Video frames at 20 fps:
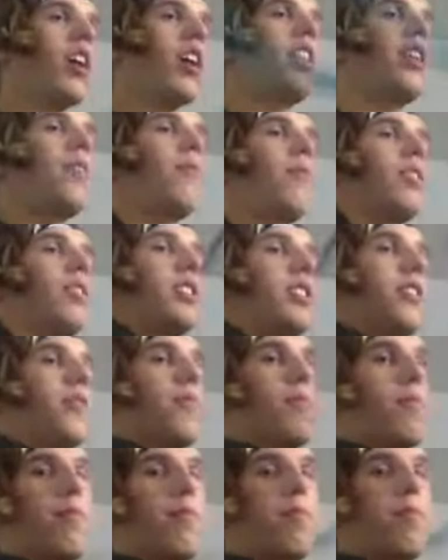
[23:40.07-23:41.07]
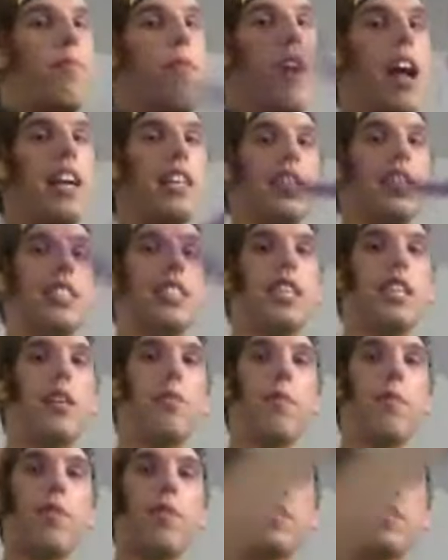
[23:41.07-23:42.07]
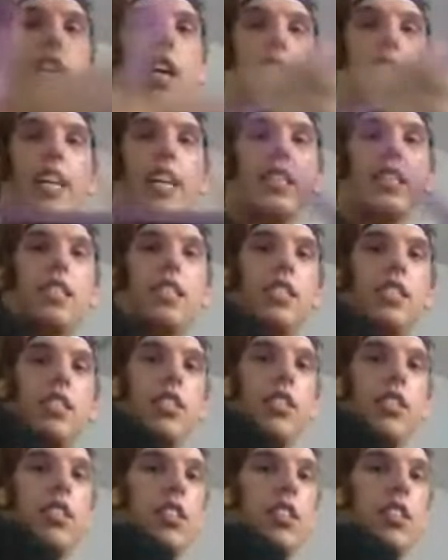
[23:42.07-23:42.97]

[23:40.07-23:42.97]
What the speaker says: And then once you've practiced it on both sides,